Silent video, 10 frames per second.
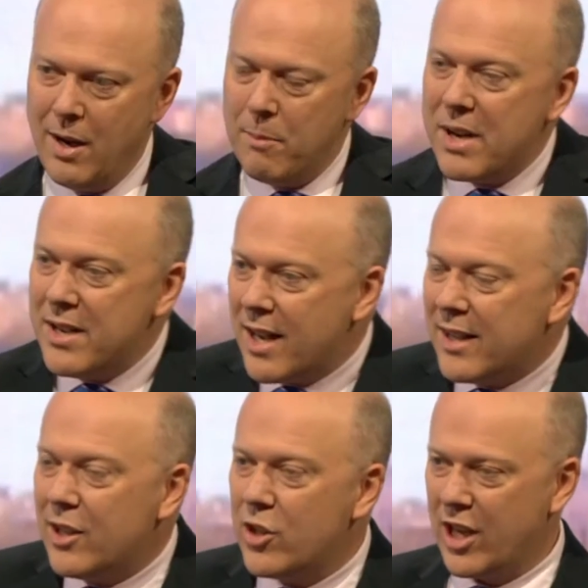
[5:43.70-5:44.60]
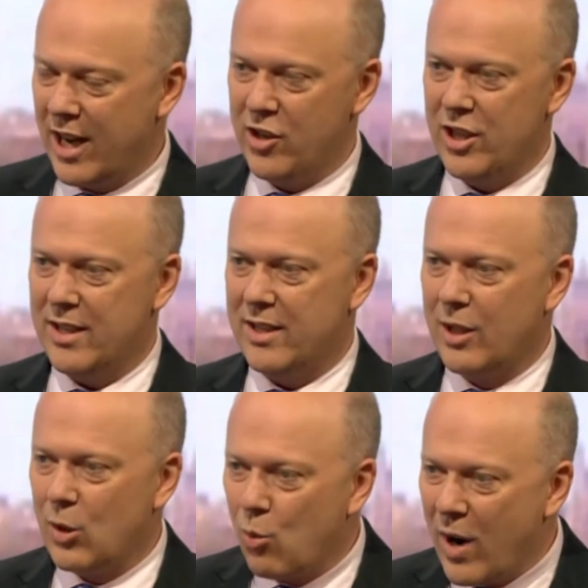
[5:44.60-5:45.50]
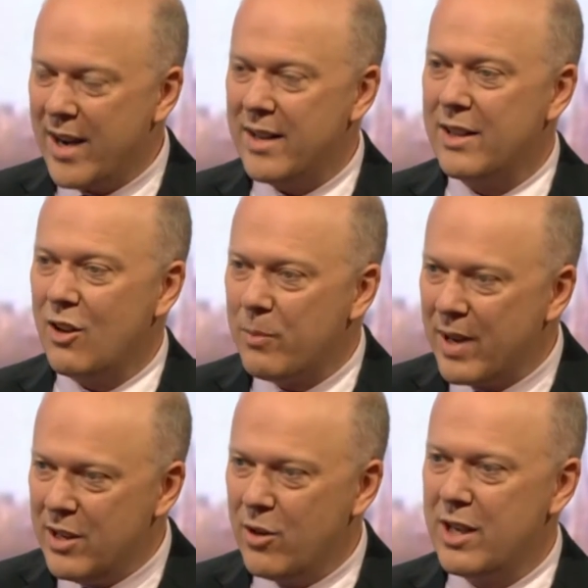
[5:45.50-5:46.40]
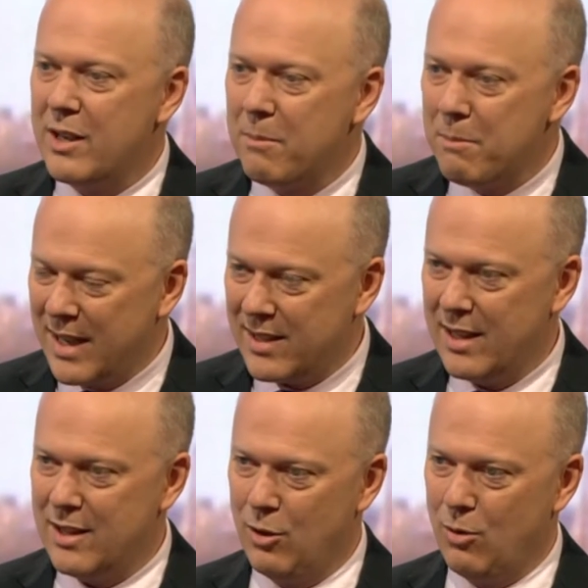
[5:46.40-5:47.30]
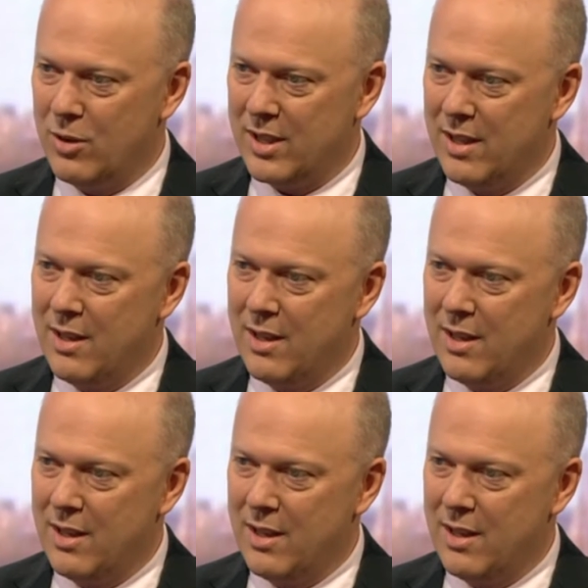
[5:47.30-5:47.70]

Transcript: But nothing changes to the way the European Union makes its laws,